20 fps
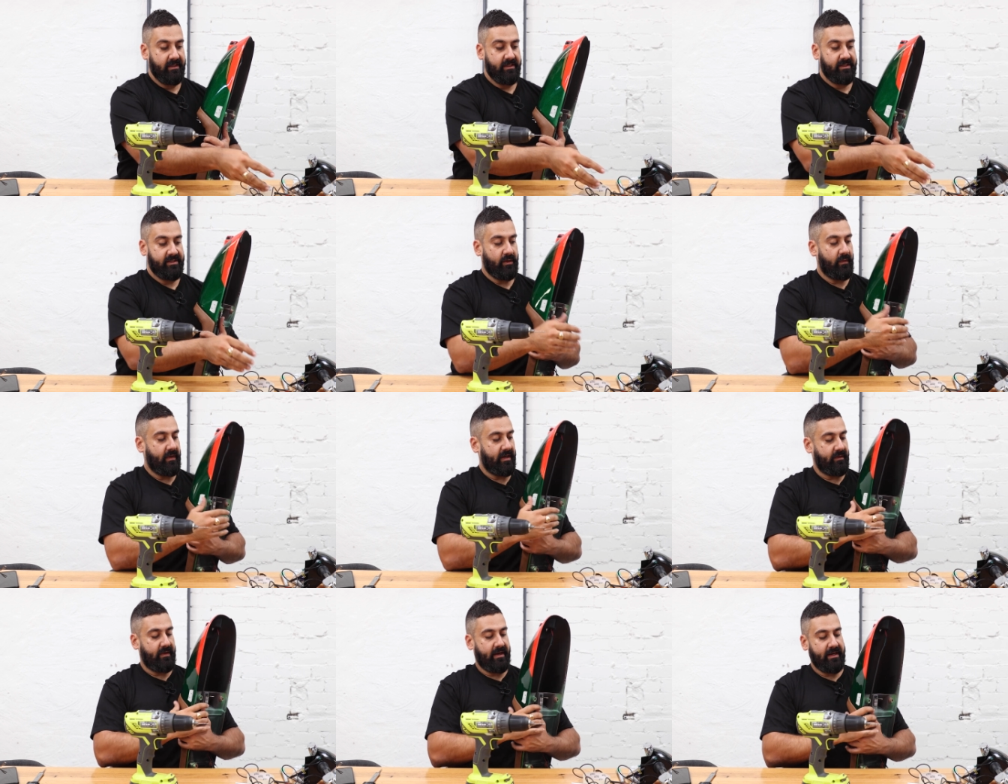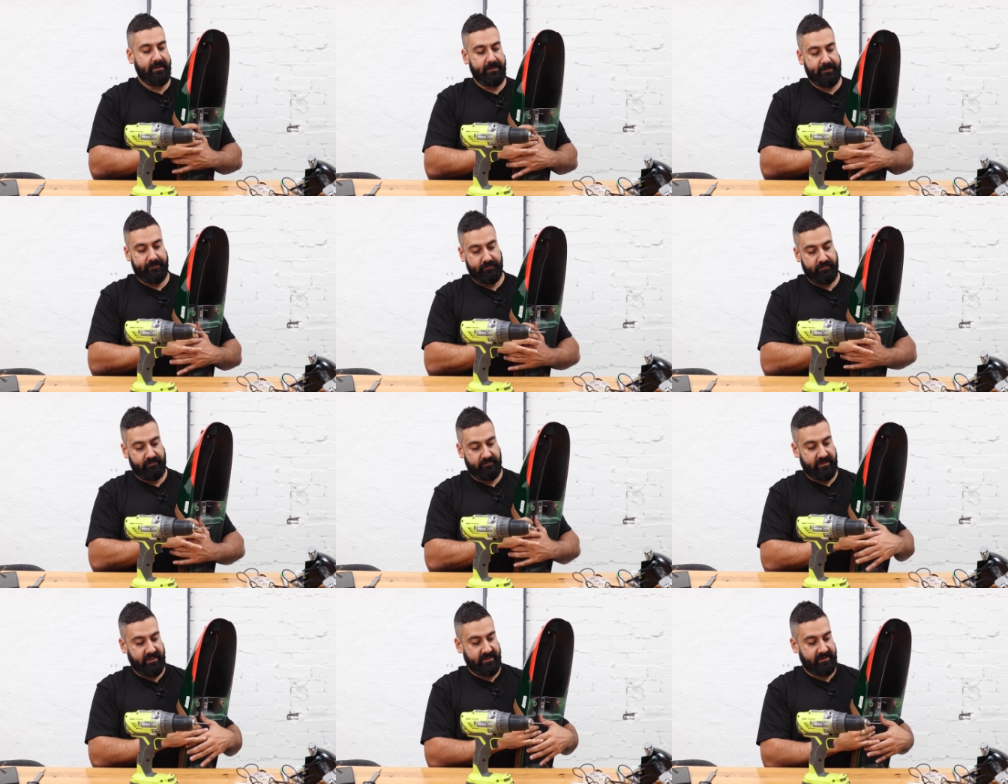So anyway,
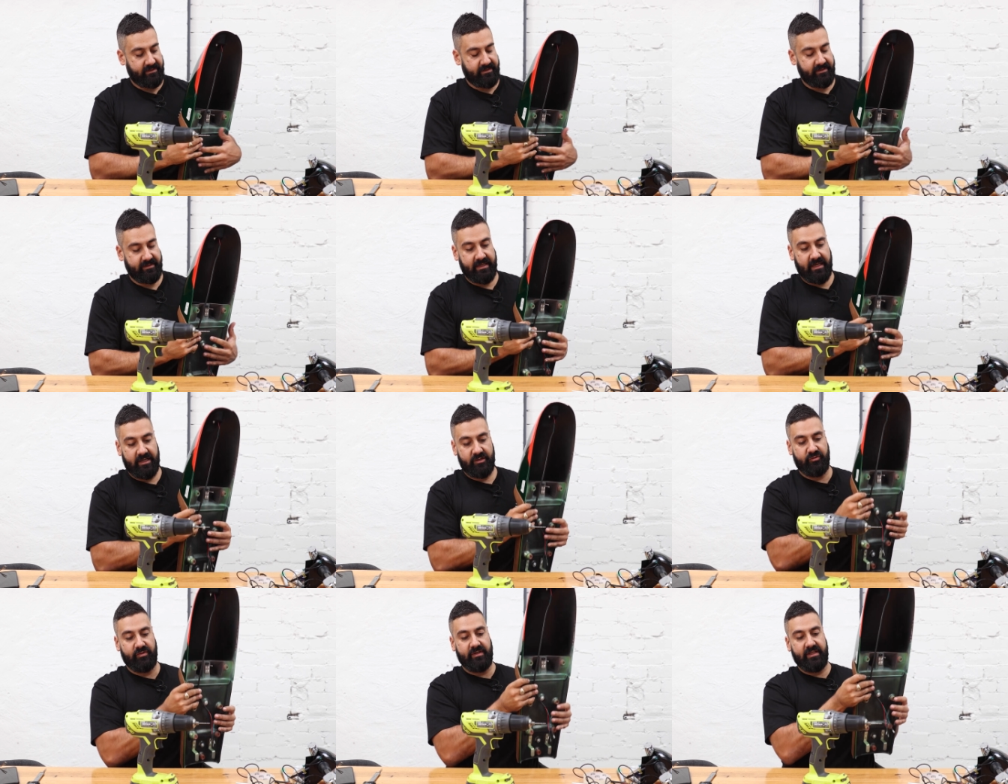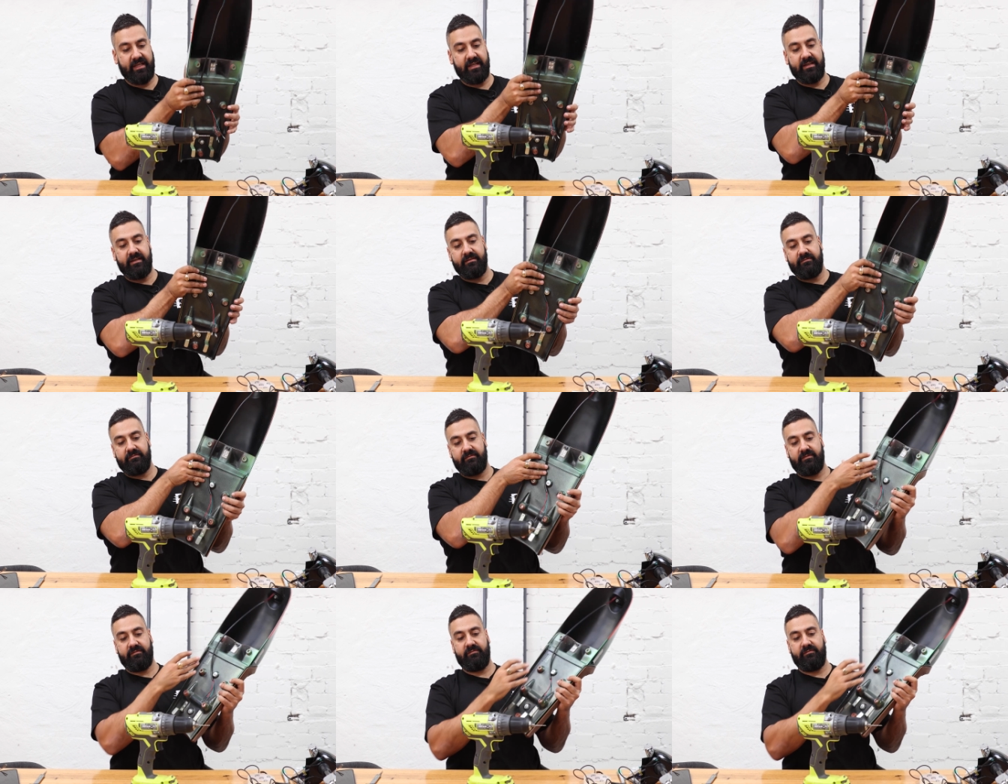let's start drilling in it.